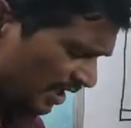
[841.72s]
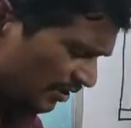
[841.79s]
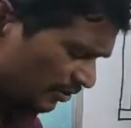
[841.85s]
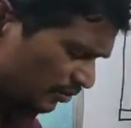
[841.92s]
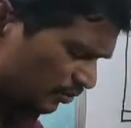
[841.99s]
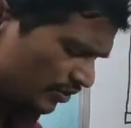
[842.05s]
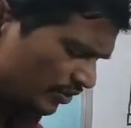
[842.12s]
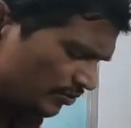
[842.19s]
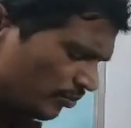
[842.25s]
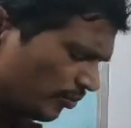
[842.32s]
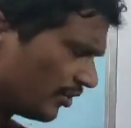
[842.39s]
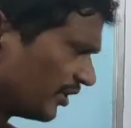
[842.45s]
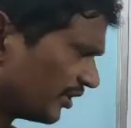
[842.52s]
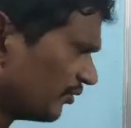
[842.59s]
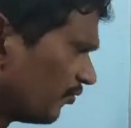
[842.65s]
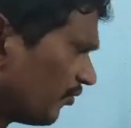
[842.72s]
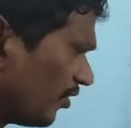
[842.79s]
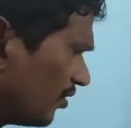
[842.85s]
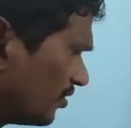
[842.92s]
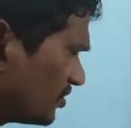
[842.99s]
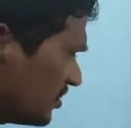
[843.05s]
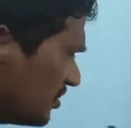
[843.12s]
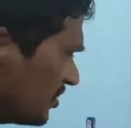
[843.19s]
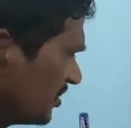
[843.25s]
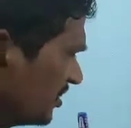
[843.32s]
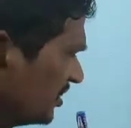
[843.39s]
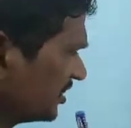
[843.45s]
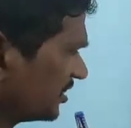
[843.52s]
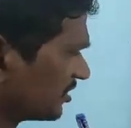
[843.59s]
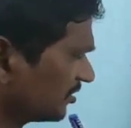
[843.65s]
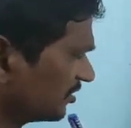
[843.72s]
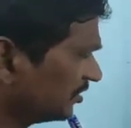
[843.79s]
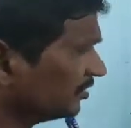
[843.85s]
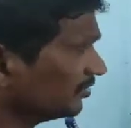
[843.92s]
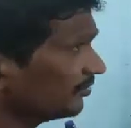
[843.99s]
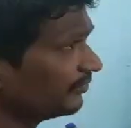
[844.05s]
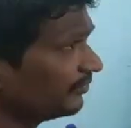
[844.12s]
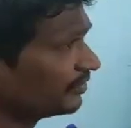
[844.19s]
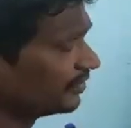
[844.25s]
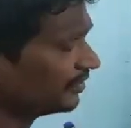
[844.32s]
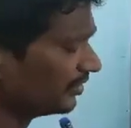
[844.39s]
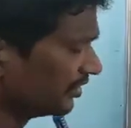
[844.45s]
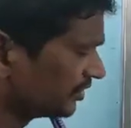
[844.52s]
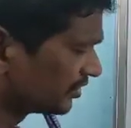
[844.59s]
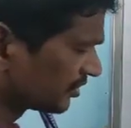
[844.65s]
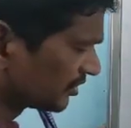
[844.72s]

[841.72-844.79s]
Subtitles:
And the two important words are there within